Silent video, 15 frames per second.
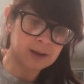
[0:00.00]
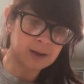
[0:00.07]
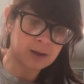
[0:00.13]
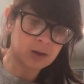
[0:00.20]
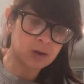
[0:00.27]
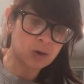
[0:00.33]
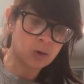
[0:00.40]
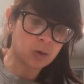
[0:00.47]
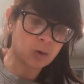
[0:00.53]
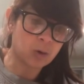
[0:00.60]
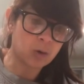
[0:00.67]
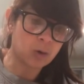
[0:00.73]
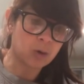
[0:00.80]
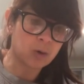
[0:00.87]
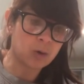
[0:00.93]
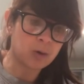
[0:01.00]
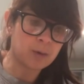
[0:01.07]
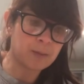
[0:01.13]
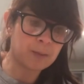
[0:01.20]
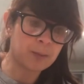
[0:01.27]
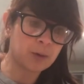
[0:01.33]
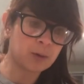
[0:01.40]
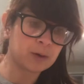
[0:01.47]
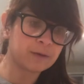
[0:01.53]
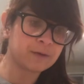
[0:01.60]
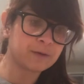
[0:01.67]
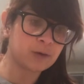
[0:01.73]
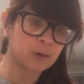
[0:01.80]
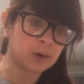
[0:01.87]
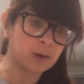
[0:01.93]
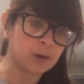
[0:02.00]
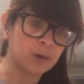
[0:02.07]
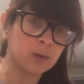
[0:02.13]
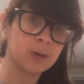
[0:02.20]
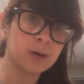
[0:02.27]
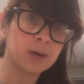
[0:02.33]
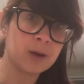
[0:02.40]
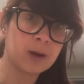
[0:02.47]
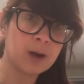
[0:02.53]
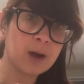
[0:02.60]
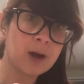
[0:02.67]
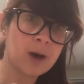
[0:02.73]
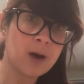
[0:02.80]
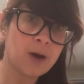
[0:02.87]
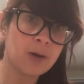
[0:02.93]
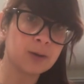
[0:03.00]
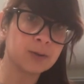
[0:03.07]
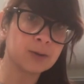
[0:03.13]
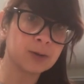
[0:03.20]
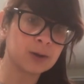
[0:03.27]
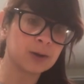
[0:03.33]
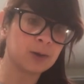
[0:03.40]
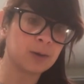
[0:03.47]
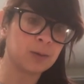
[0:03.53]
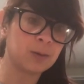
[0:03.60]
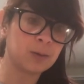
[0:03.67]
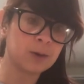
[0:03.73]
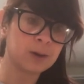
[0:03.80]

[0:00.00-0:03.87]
your ball of foil onto